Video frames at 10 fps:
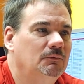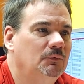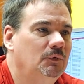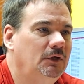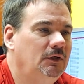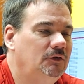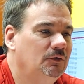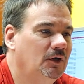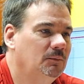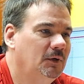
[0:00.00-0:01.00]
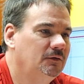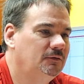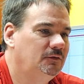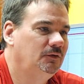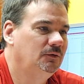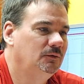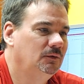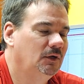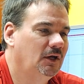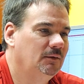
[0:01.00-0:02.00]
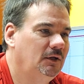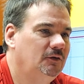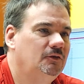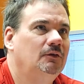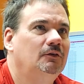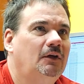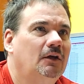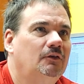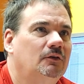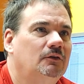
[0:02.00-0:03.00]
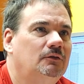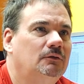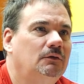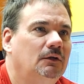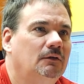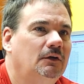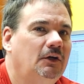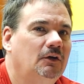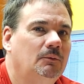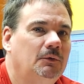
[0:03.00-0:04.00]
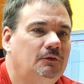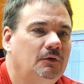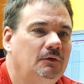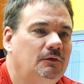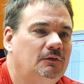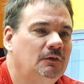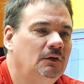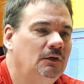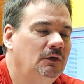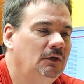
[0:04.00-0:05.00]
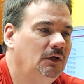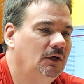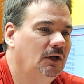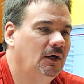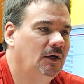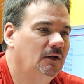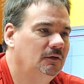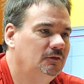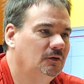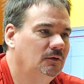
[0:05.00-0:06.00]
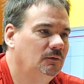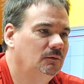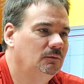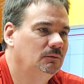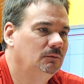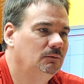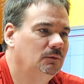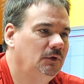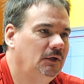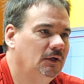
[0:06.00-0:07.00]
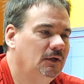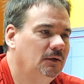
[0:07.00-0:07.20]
We do our best to accommodate student schedules. They're here to be students. So we